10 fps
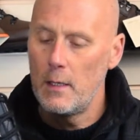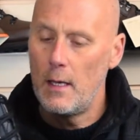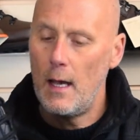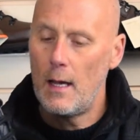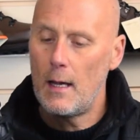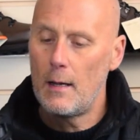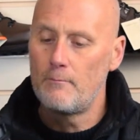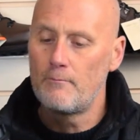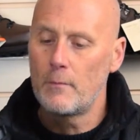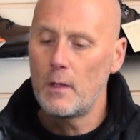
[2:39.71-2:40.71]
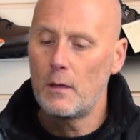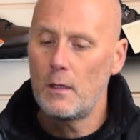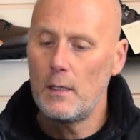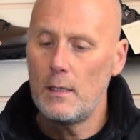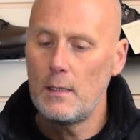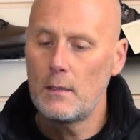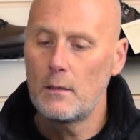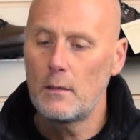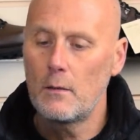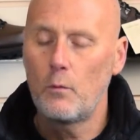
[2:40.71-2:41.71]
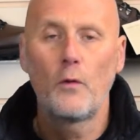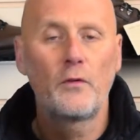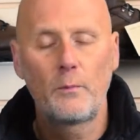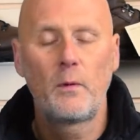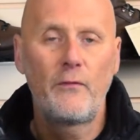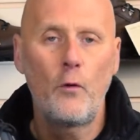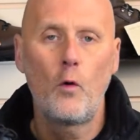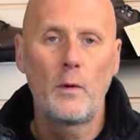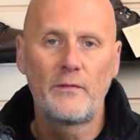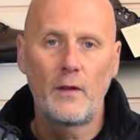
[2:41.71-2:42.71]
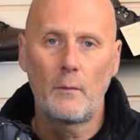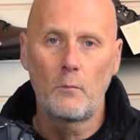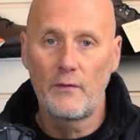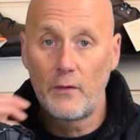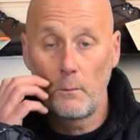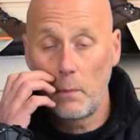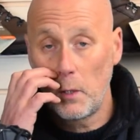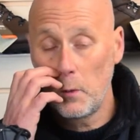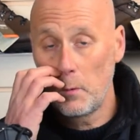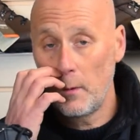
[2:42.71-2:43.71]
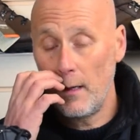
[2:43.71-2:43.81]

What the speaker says: The ones before we've done with the blue